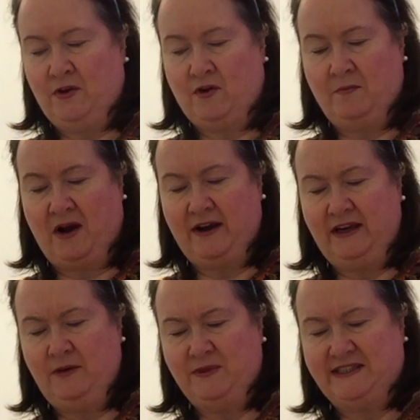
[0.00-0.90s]

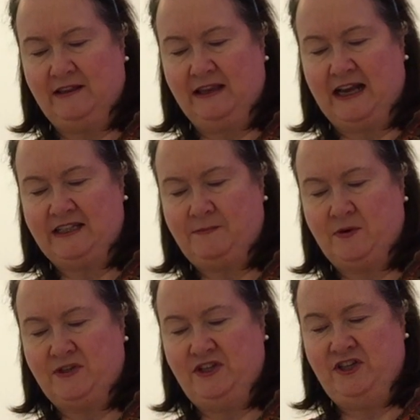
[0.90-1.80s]
Hermione was the last
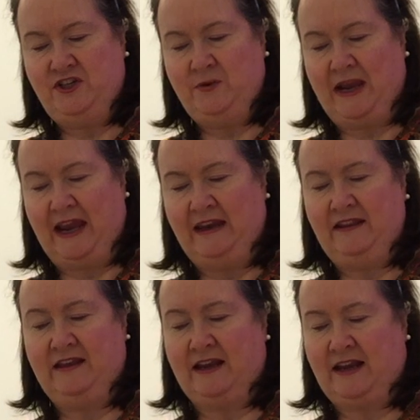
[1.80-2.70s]
person to do
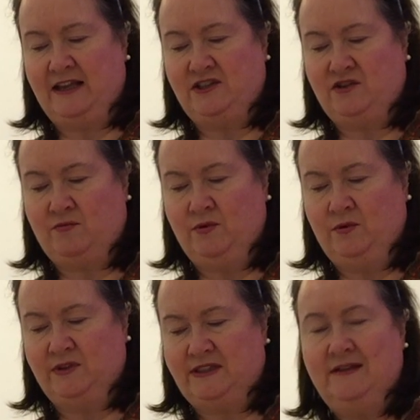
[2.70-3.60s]
anything against the
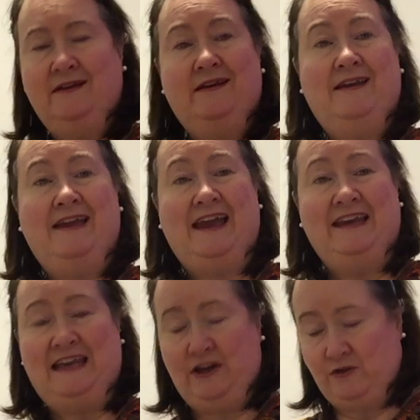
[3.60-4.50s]
rules, and
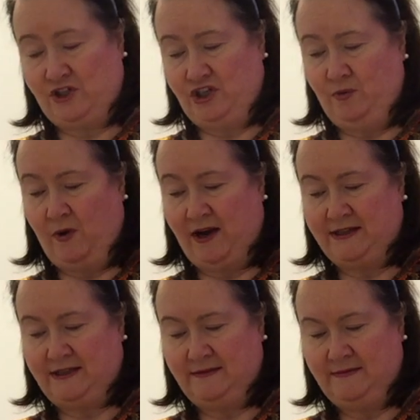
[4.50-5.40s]
here she
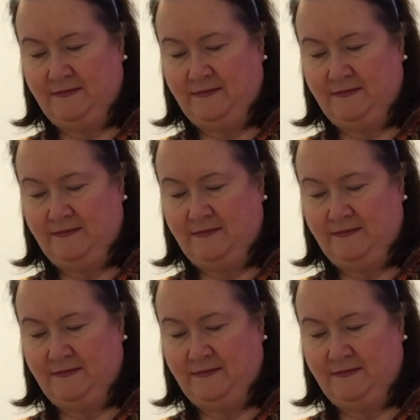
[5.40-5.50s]
was,